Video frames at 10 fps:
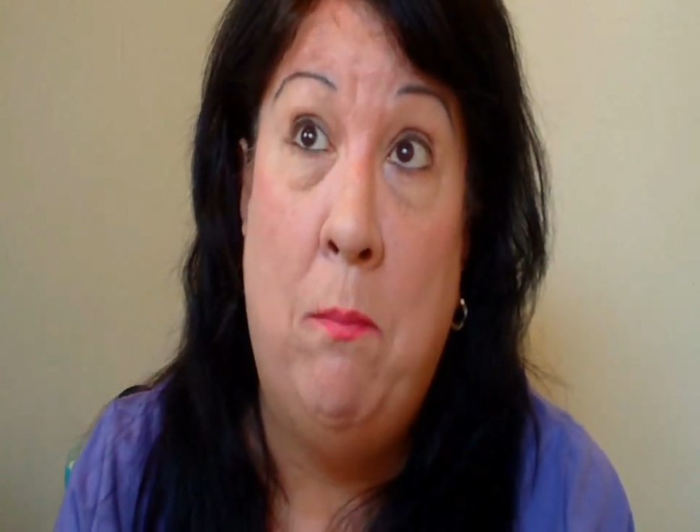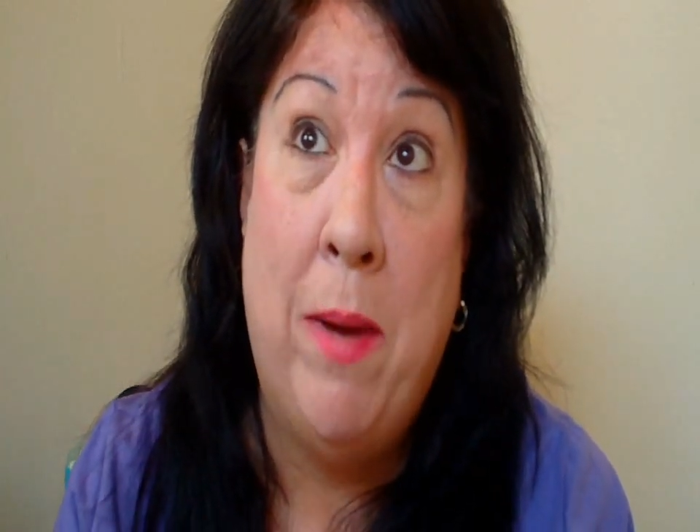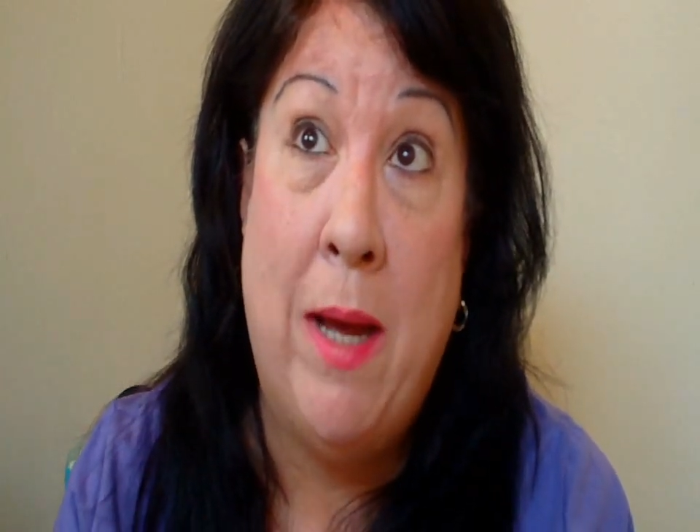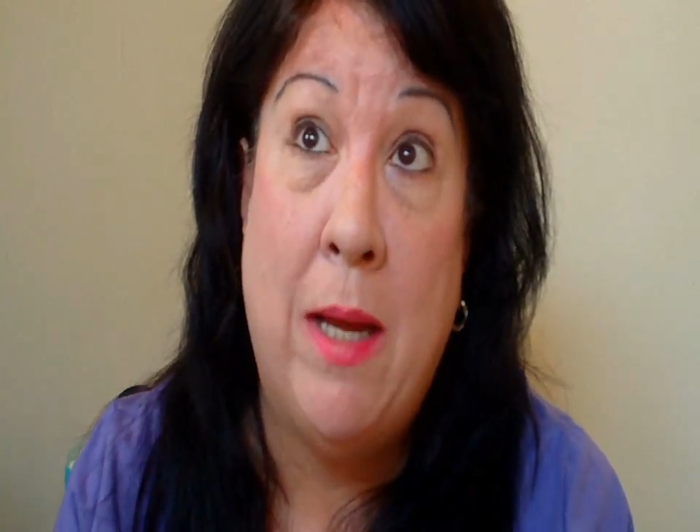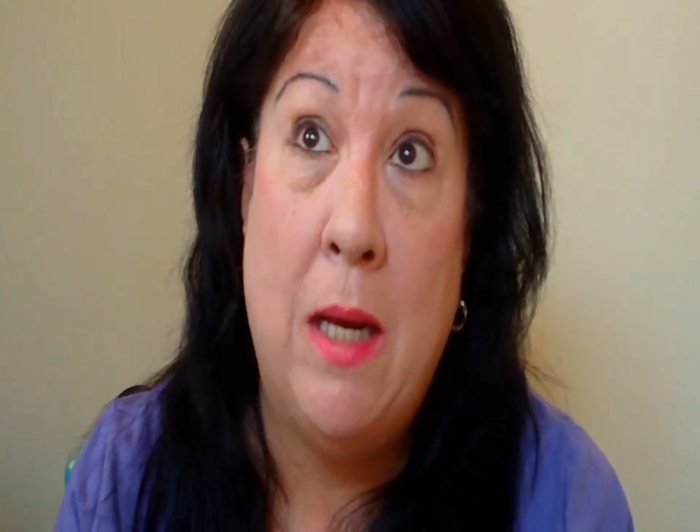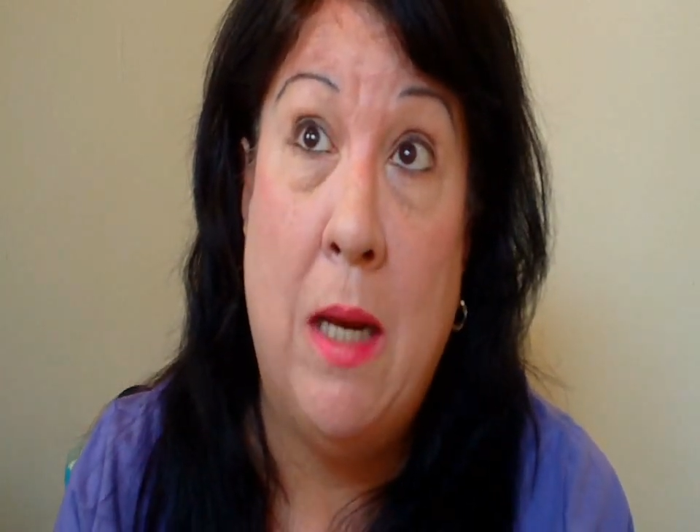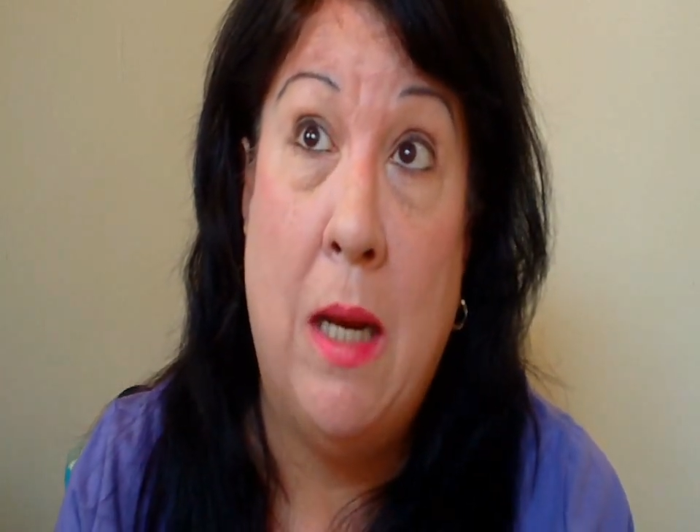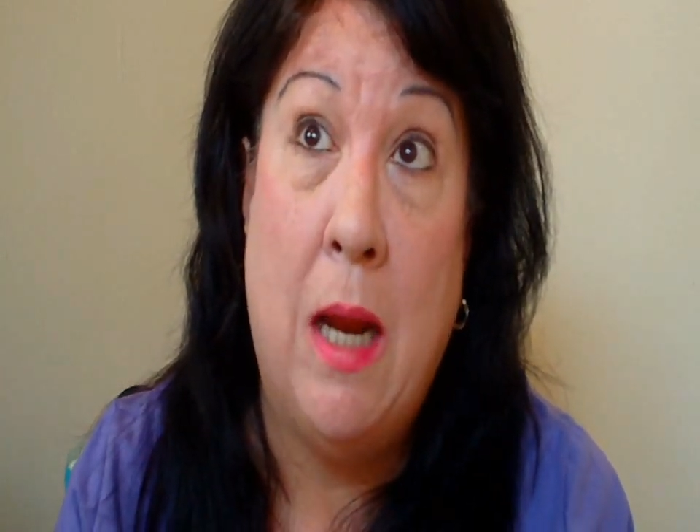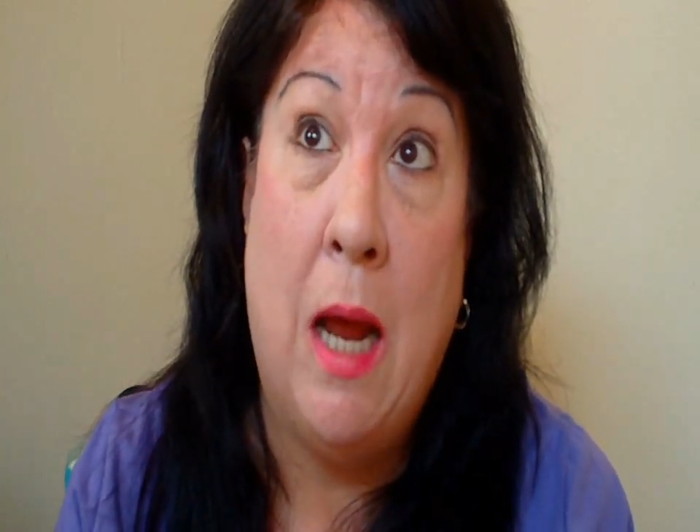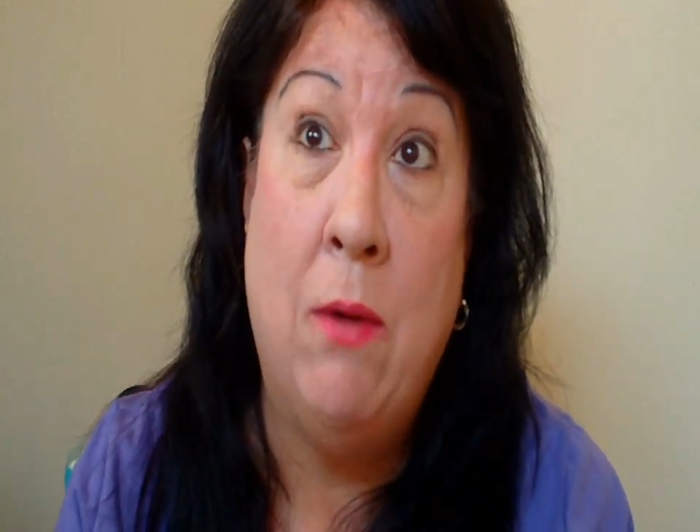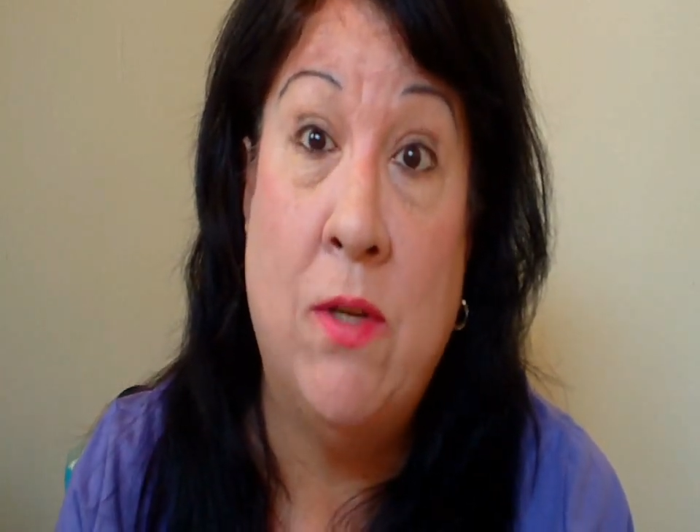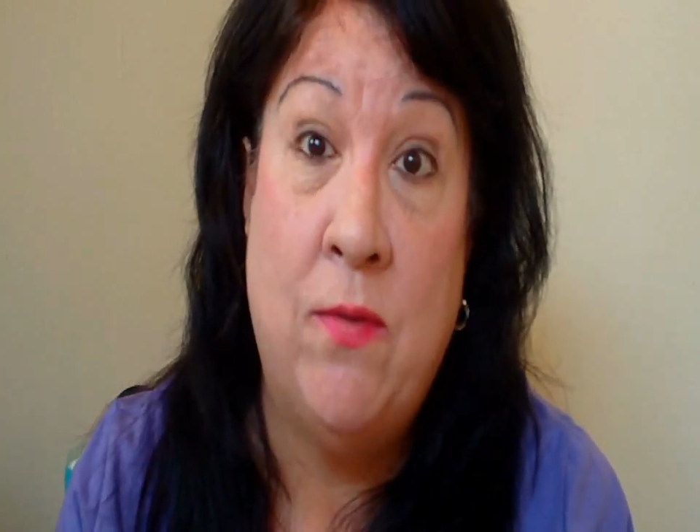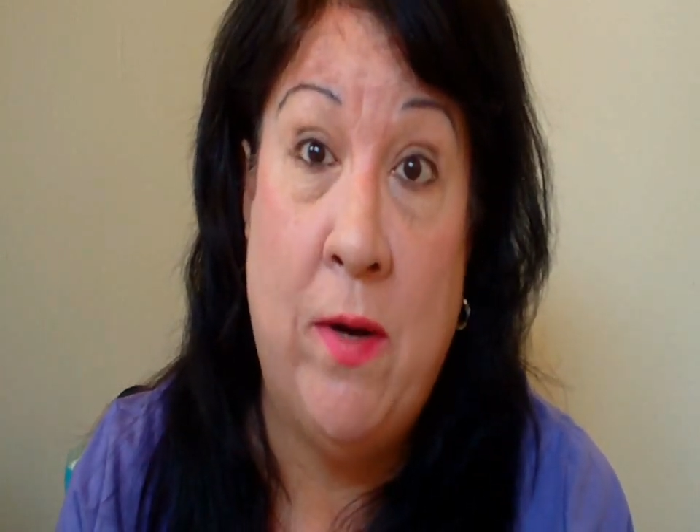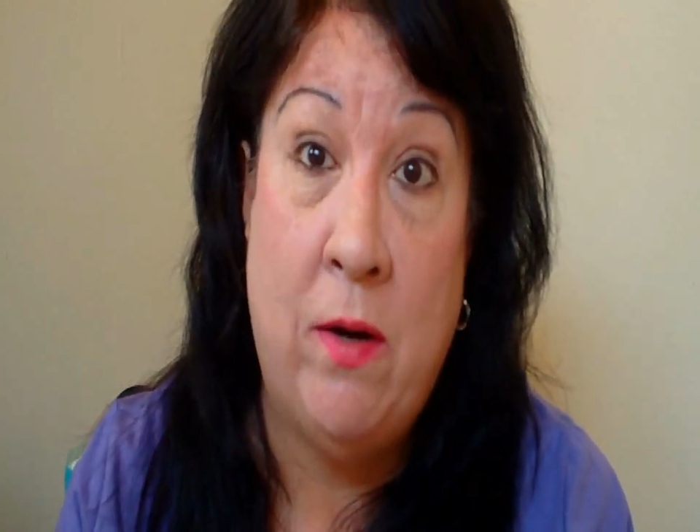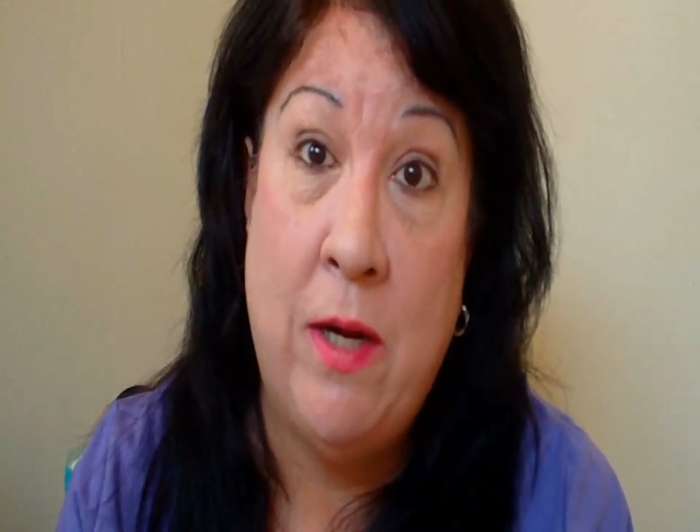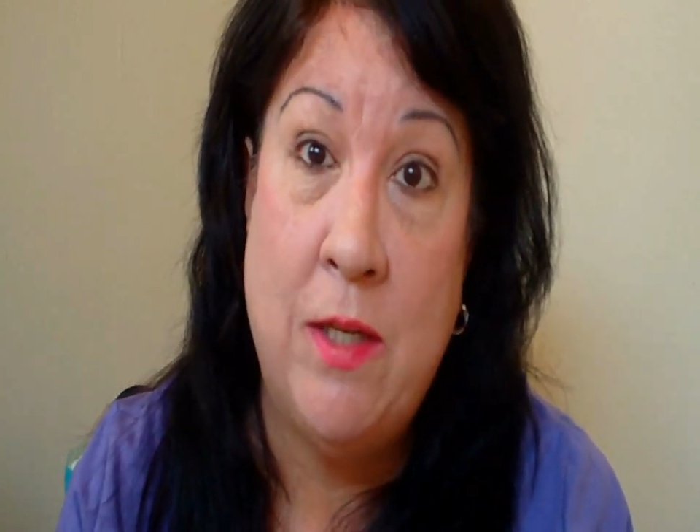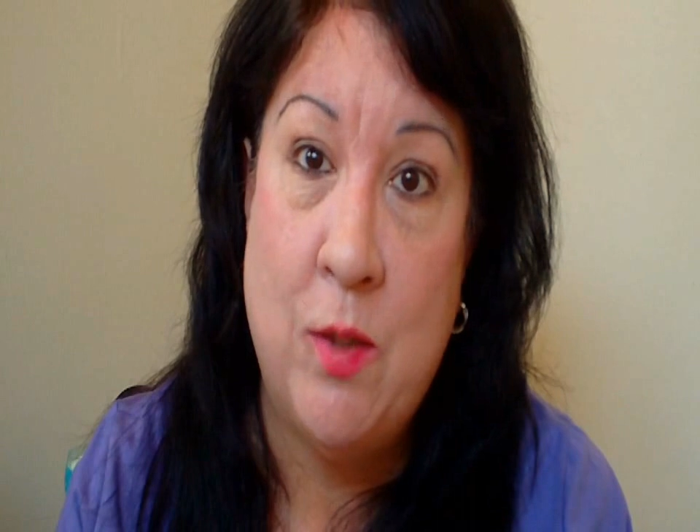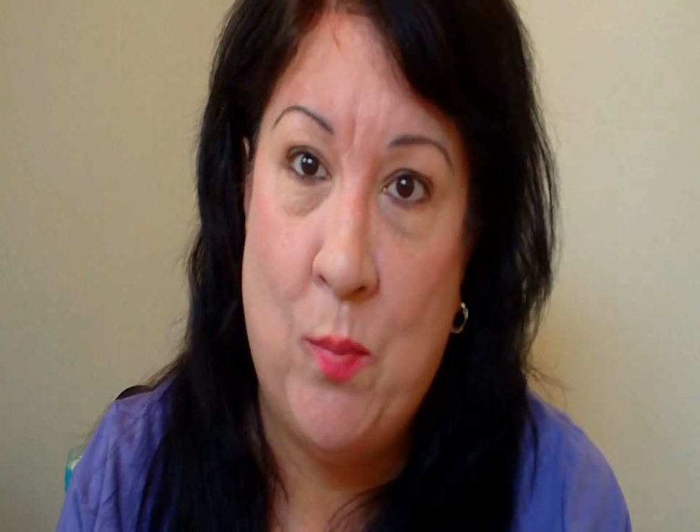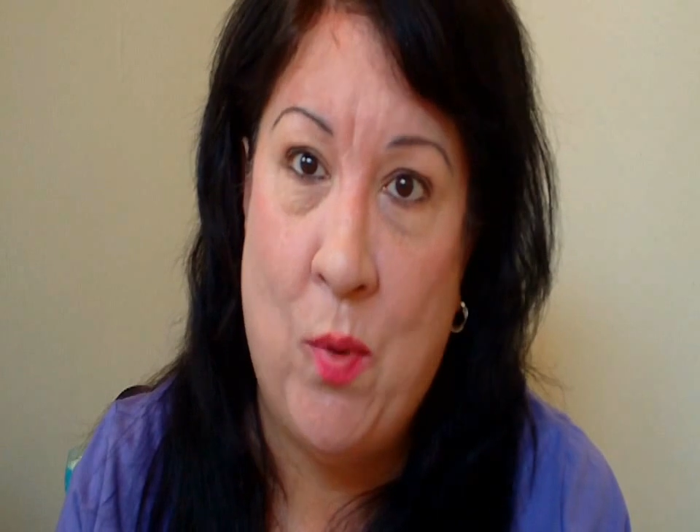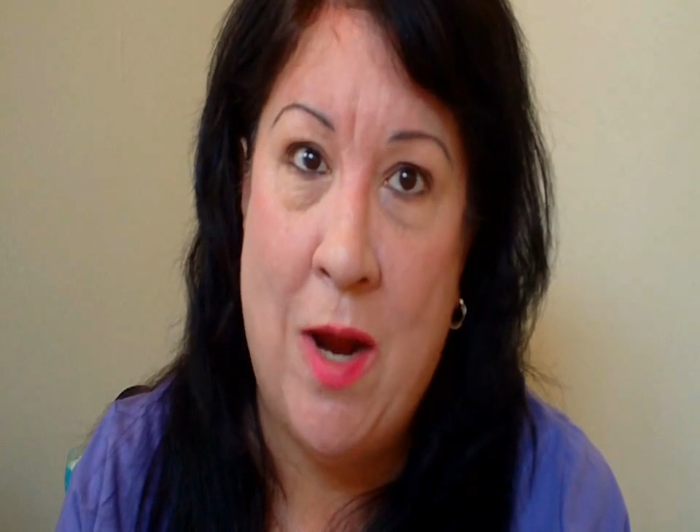But I was very
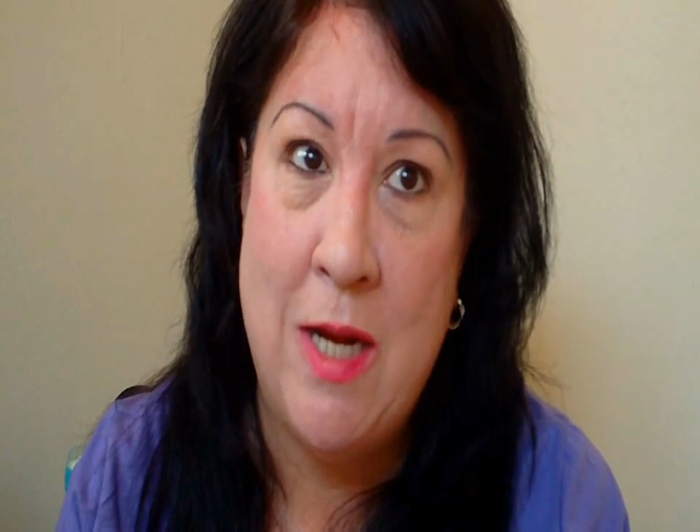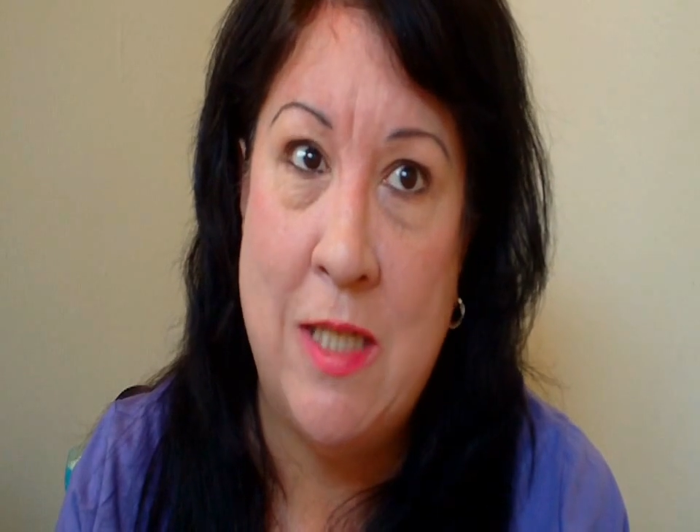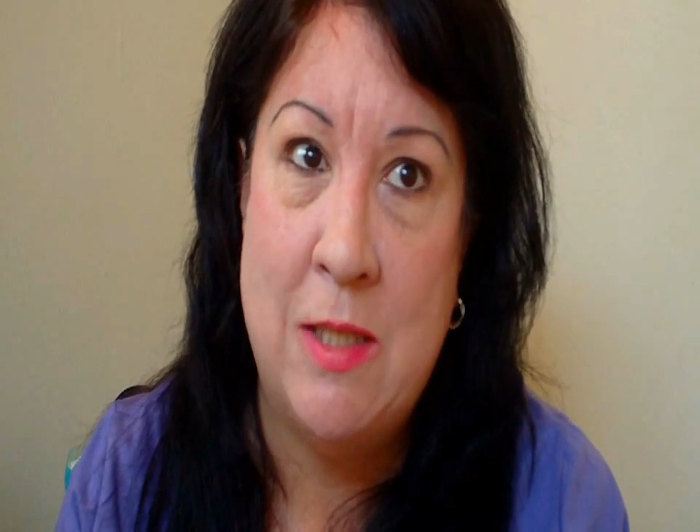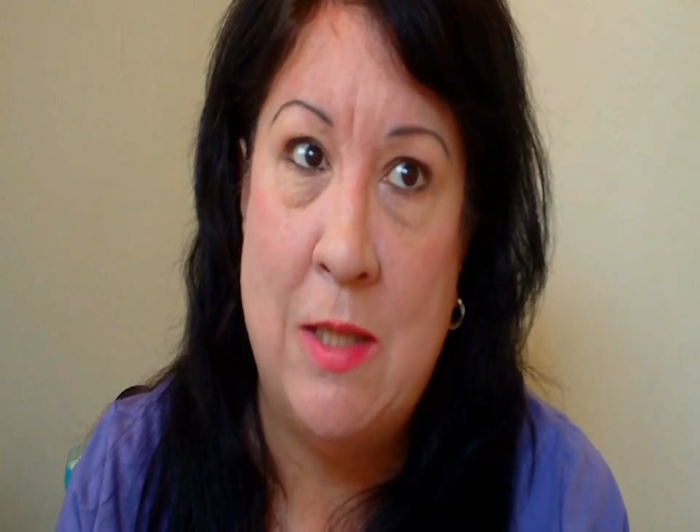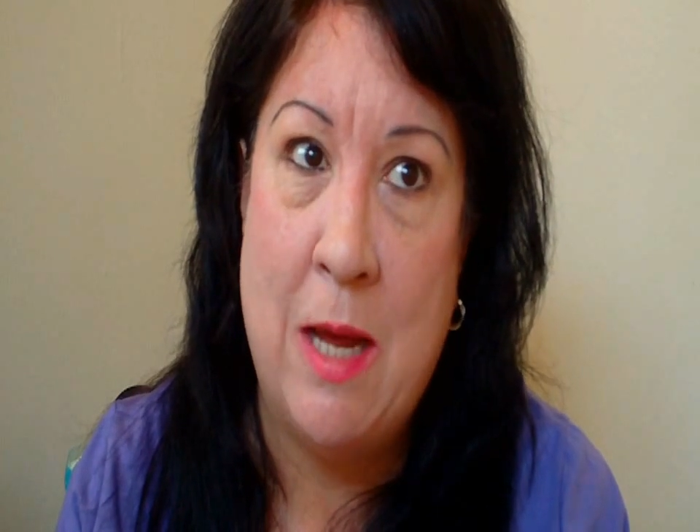surprised